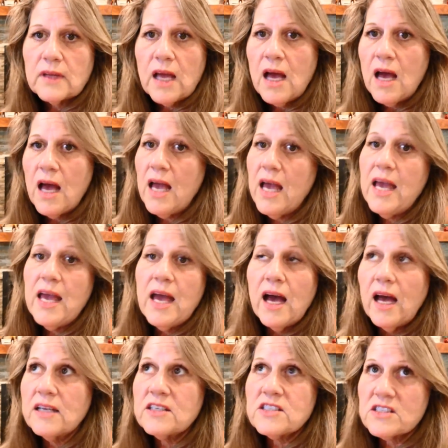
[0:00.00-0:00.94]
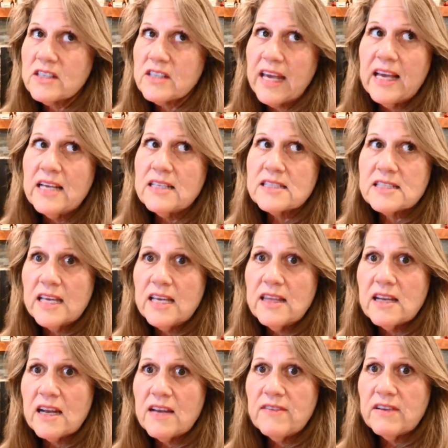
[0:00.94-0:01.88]
I can't say
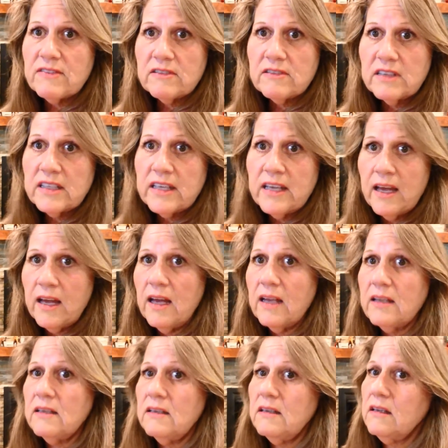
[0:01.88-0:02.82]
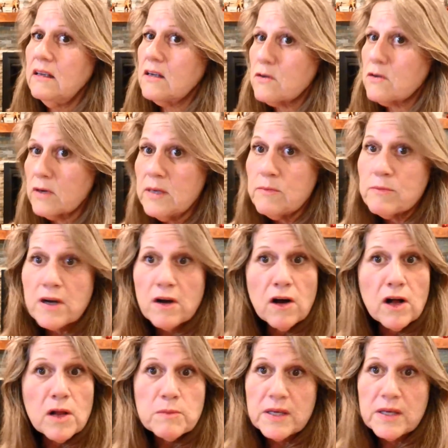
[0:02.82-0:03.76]
that I've ever really had a creep
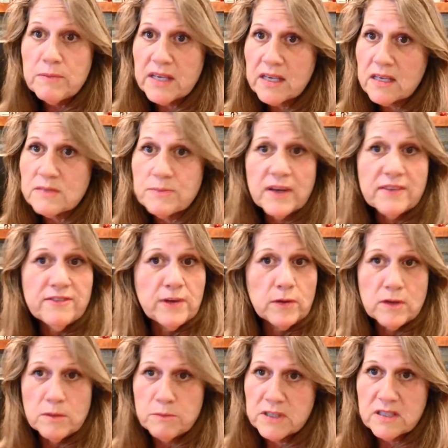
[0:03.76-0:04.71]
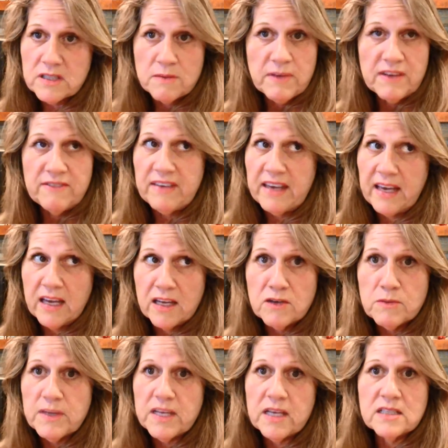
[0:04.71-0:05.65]
call me because my phone number's on my van
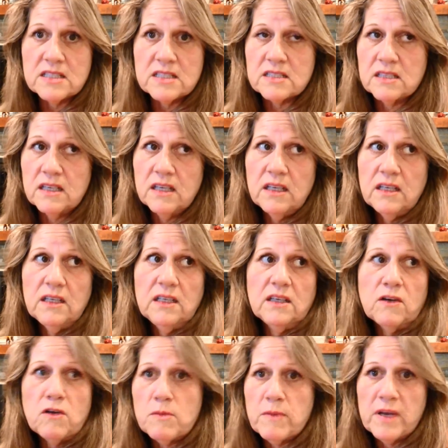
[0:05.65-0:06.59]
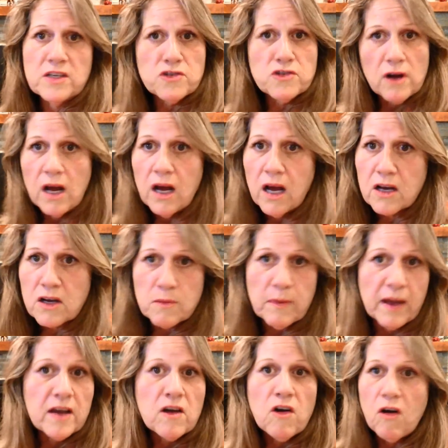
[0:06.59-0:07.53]
or because or my truck or
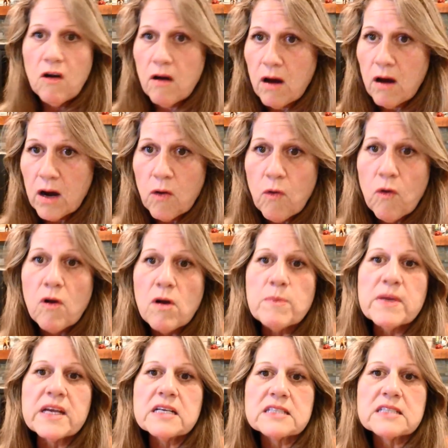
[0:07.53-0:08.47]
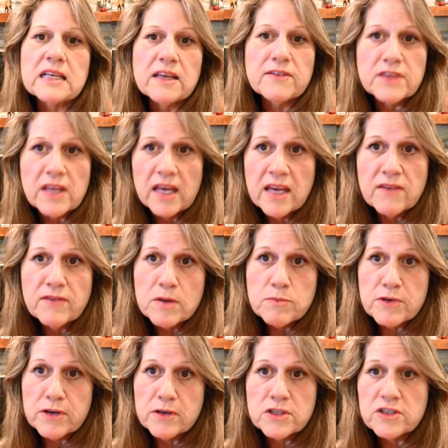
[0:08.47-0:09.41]
my car or because I left the Avon
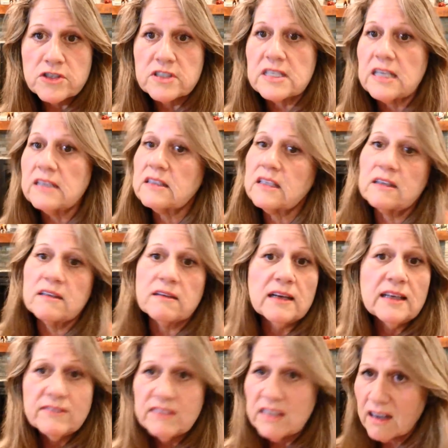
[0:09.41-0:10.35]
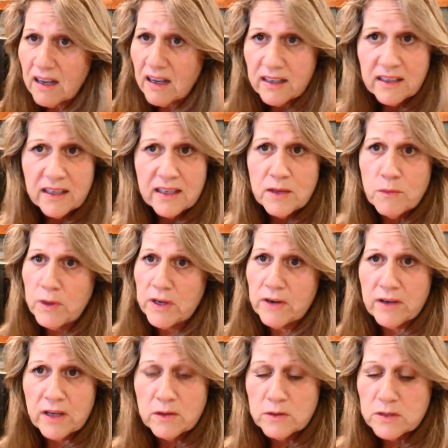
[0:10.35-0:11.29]
brochures out there. I haven't gotten any
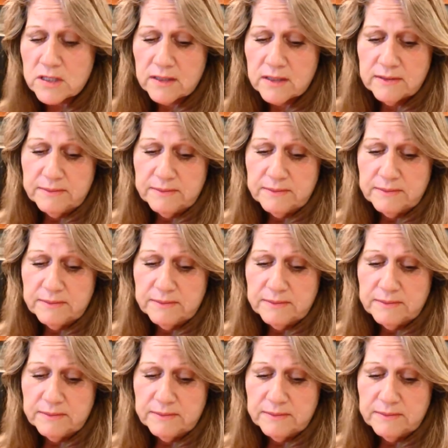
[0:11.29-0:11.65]
weirdos.